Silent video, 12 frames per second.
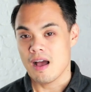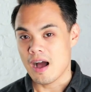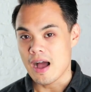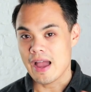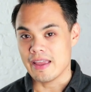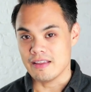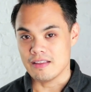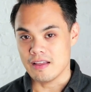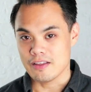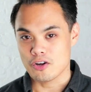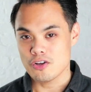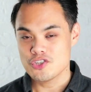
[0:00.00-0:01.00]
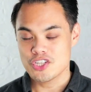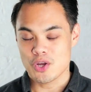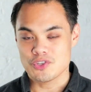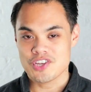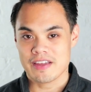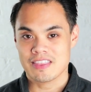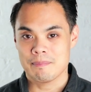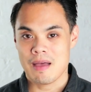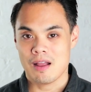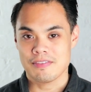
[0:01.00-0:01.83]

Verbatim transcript: Uh, I encourage you to go check them out.